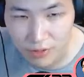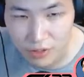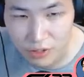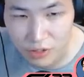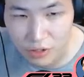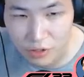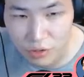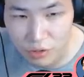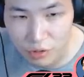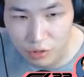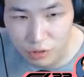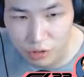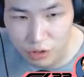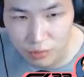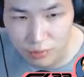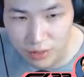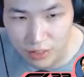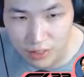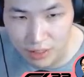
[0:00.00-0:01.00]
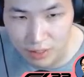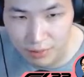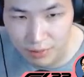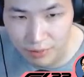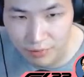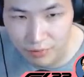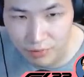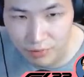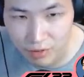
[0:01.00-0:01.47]
Huge mistake by
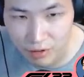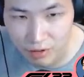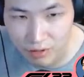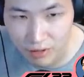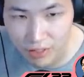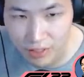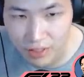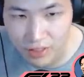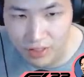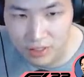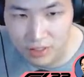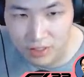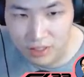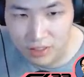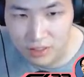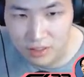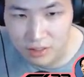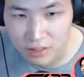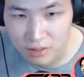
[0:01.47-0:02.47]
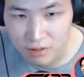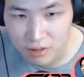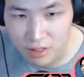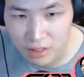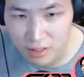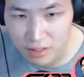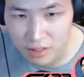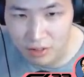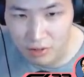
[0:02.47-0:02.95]
Ferrari to
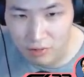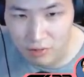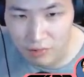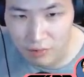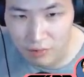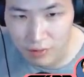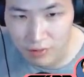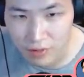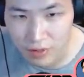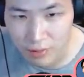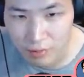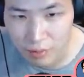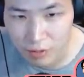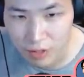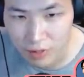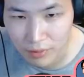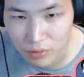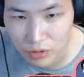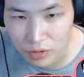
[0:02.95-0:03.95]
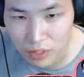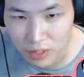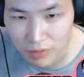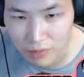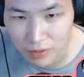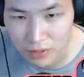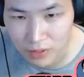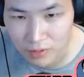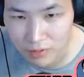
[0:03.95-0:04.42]
let go of one of the prime
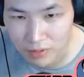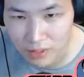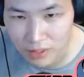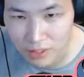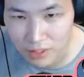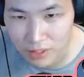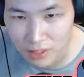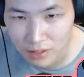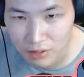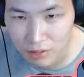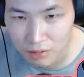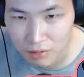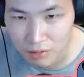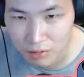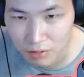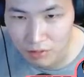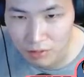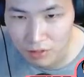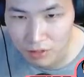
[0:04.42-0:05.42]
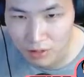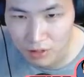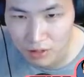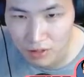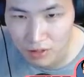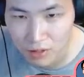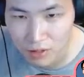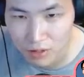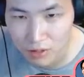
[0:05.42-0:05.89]
drivers of Sainz or
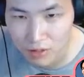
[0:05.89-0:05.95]
Leclerc.